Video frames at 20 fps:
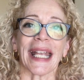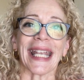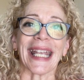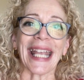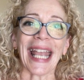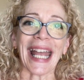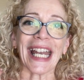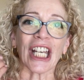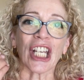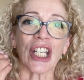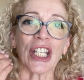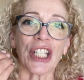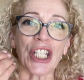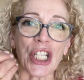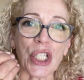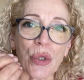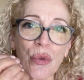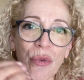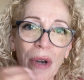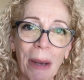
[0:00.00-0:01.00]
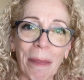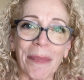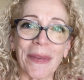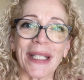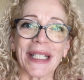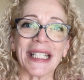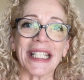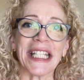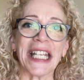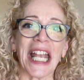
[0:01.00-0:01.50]
can
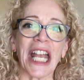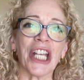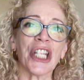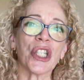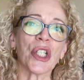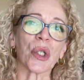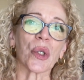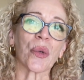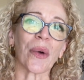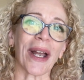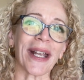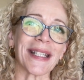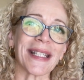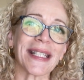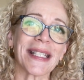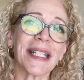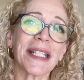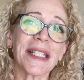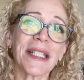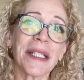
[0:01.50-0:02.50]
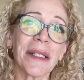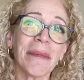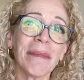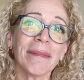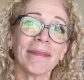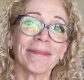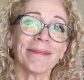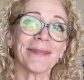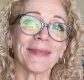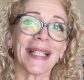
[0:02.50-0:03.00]
disrupt the endocrine
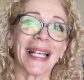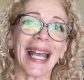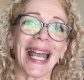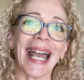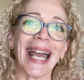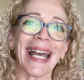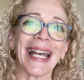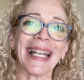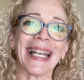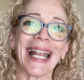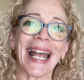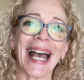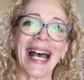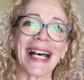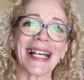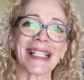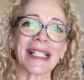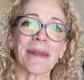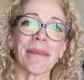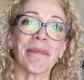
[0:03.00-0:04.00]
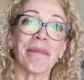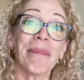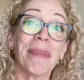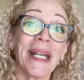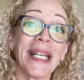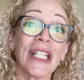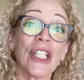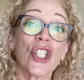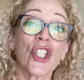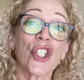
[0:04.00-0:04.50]
system, and has
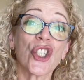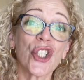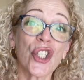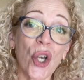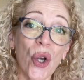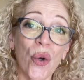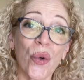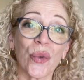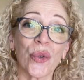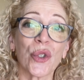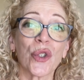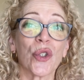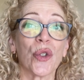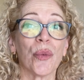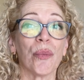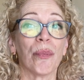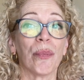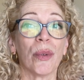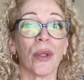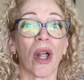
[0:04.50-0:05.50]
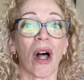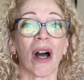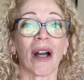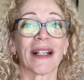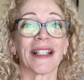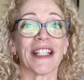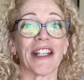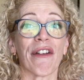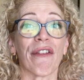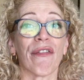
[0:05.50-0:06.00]
been shown to
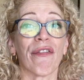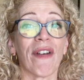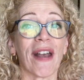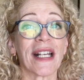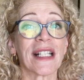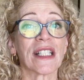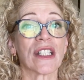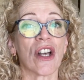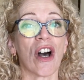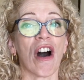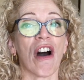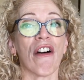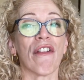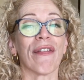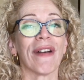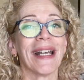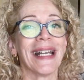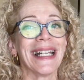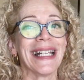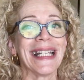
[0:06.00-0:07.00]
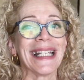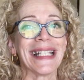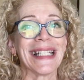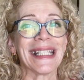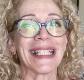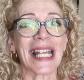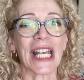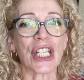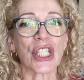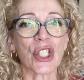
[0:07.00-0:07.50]
block the effects of
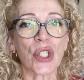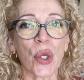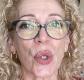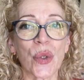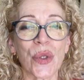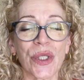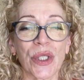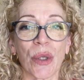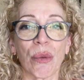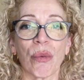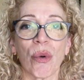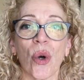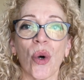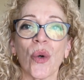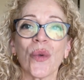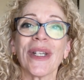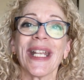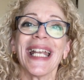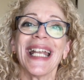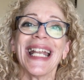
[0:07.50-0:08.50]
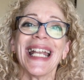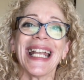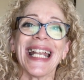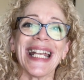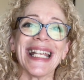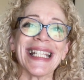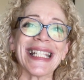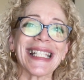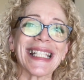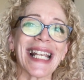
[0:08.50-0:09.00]
testosterone
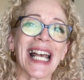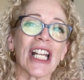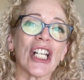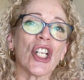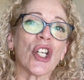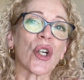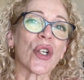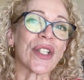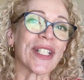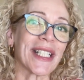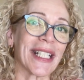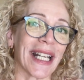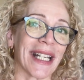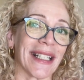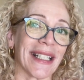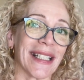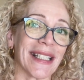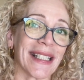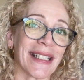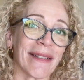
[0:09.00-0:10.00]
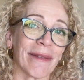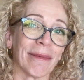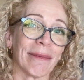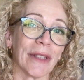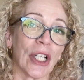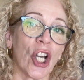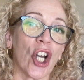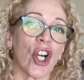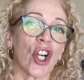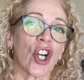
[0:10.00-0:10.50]
in cellular studies,
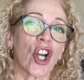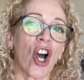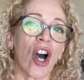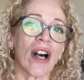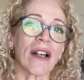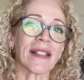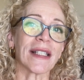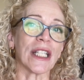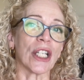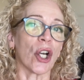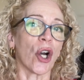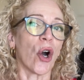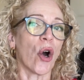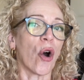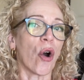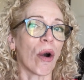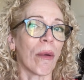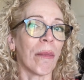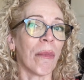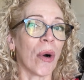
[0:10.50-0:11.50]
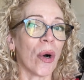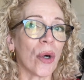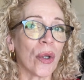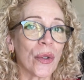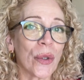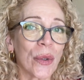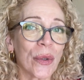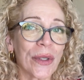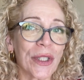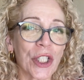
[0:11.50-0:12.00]
causing
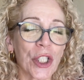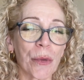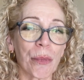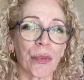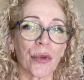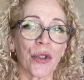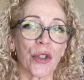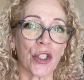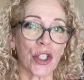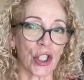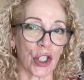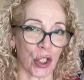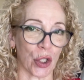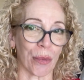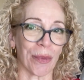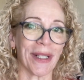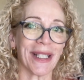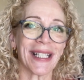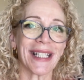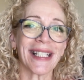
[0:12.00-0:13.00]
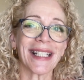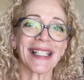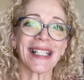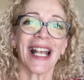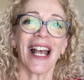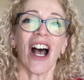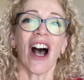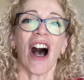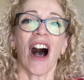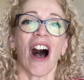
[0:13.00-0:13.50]
hormonal dis- disturbances,
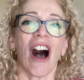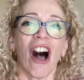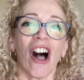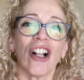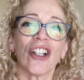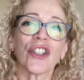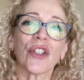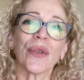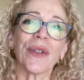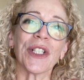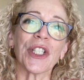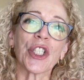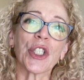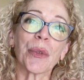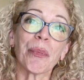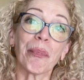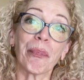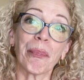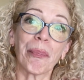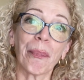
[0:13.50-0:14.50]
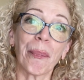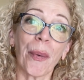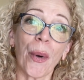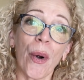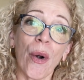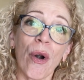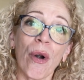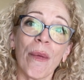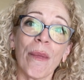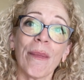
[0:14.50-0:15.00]
altering
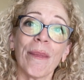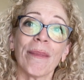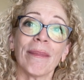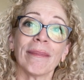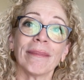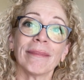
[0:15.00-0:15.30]
sperm,